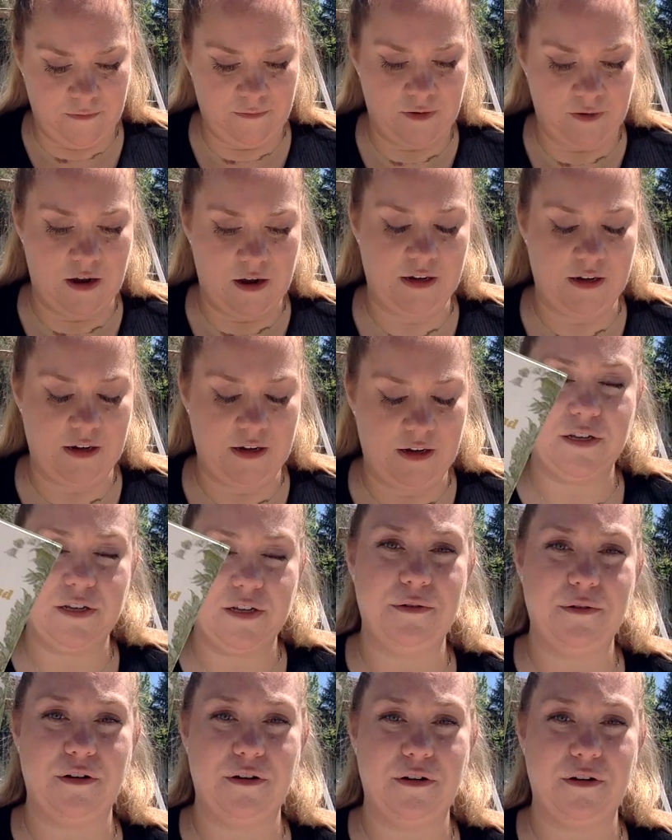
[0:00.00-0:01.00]
Frog and
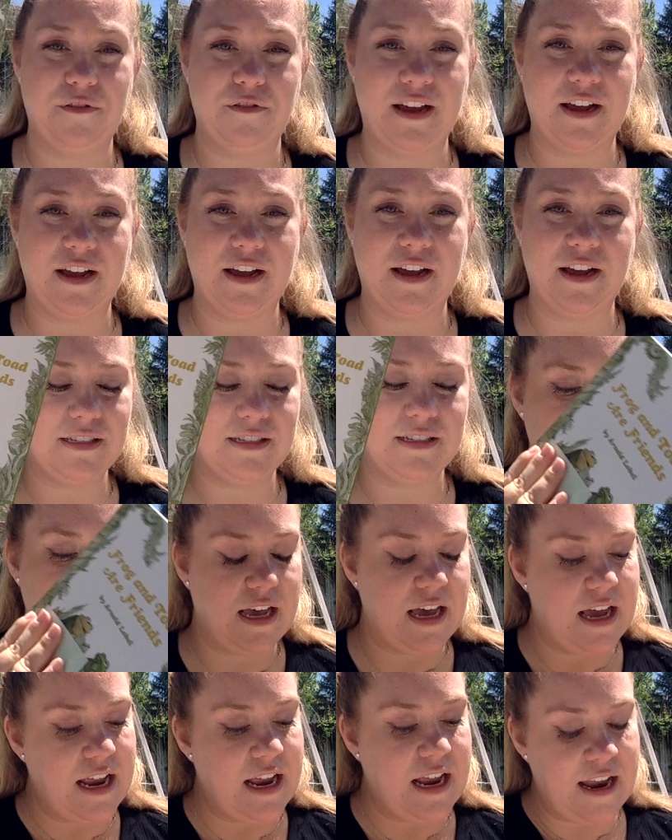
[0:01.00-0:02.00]
toad are friends.
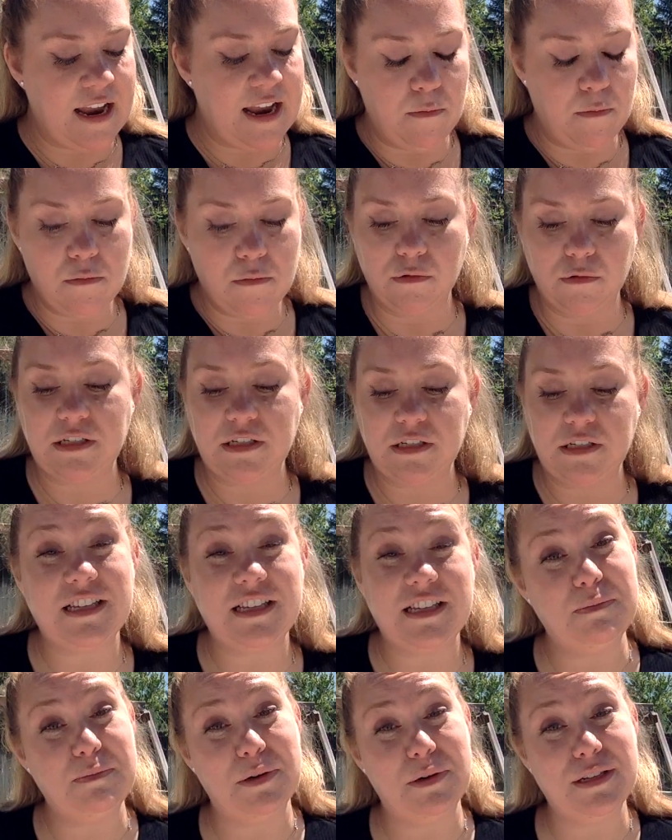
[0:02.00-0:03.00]
Now, most of
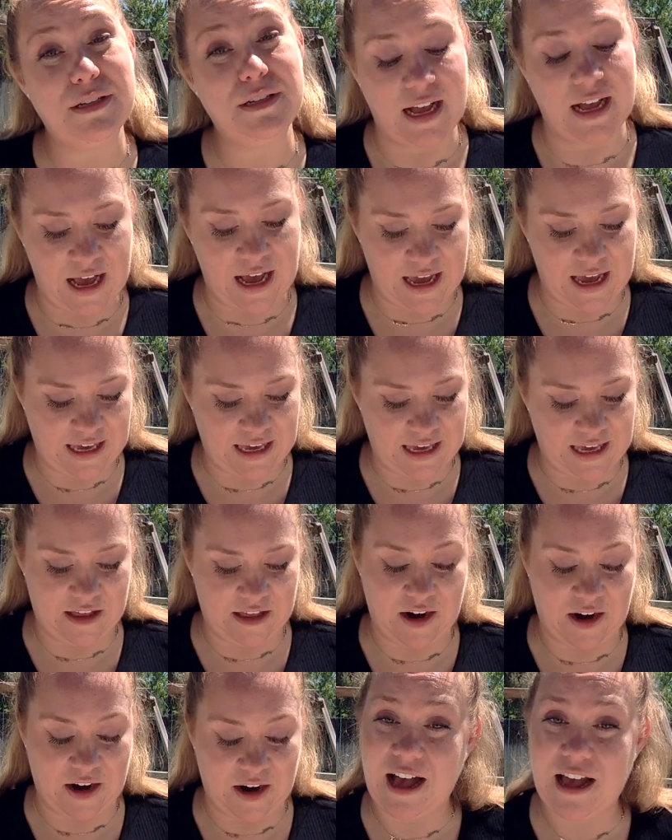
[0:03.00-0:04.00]
these books I either
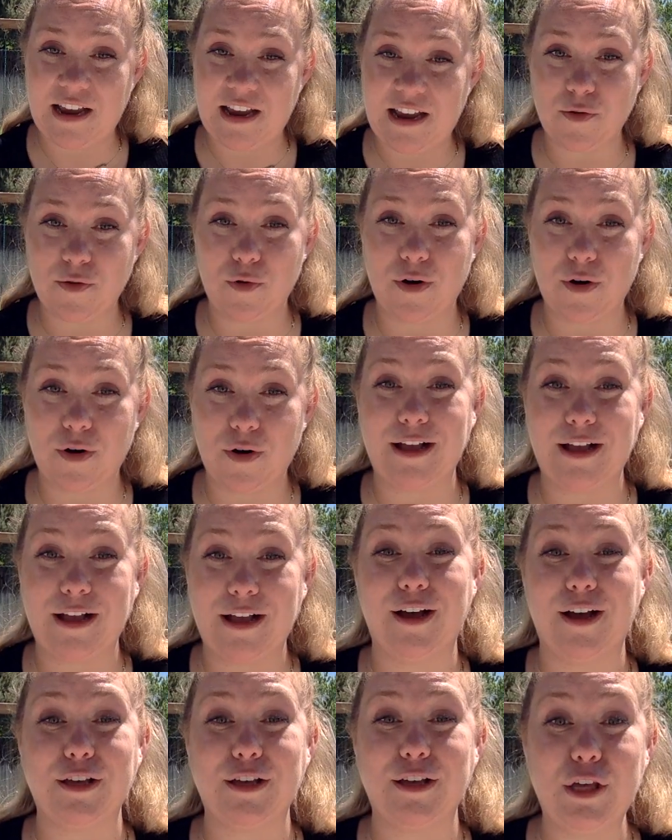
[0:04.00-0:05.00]
had or I got